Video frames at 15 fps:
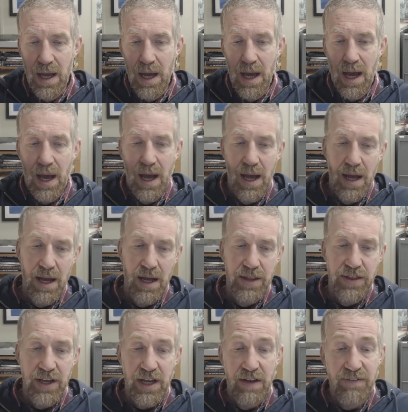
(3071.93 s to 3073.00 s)

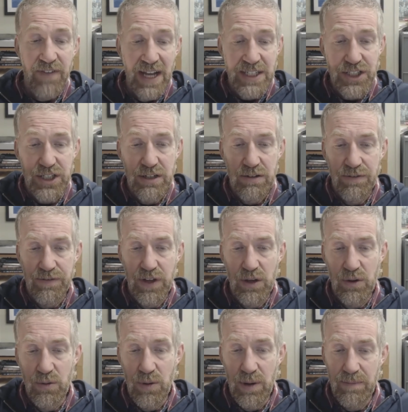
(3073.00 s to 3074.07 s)
The conventional
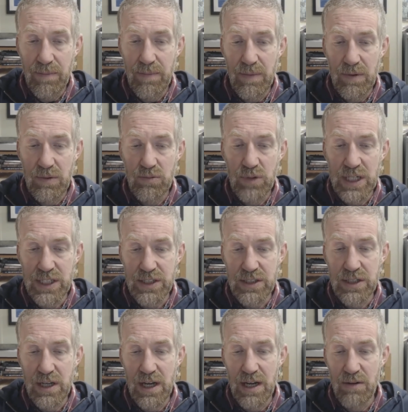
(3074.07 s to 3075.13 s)
view,
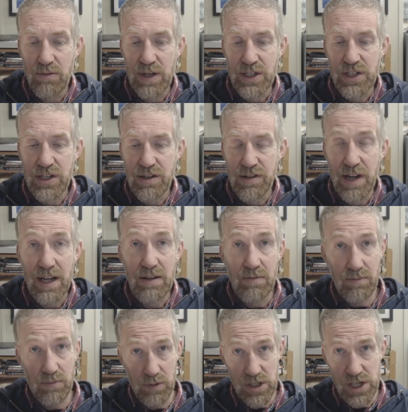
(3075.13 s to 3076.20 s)
Richard said,
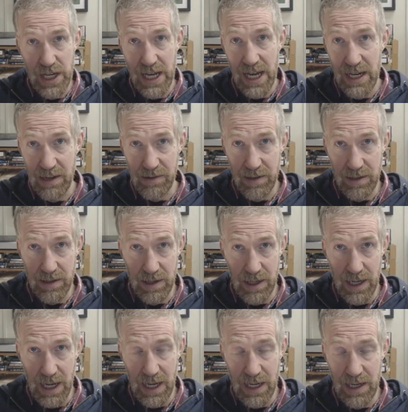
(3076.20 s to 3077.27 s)
which again isn't
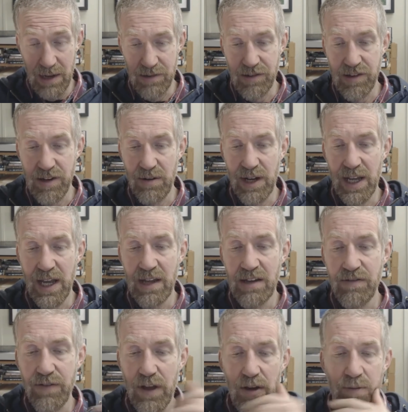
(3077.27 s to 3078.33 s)
necessarily
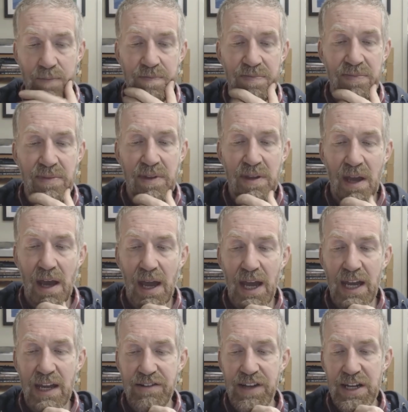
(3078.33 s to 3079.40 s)
his view,
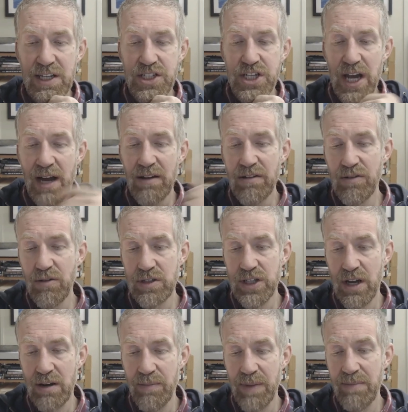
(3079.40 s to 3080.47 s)
is that a child's
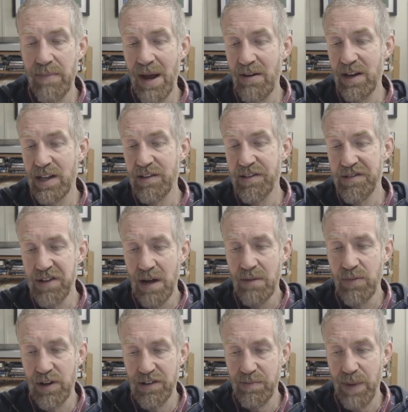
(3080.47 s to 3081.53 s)
autonomy merits
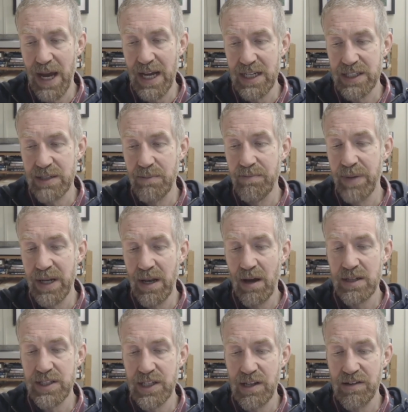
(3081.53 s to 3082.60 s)
some respect, but
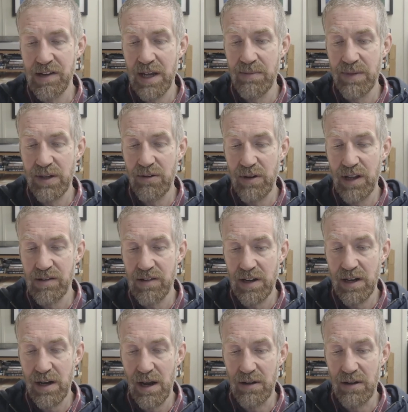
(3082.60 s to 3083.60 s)
not to the same degree as an